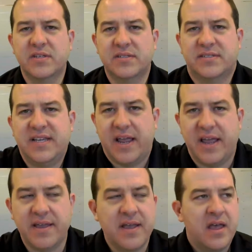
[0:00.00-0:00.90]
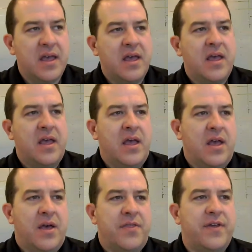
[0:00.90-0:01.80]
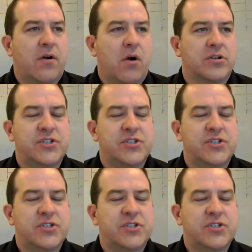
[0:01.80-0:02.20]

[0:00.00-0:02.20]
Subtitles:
to say there are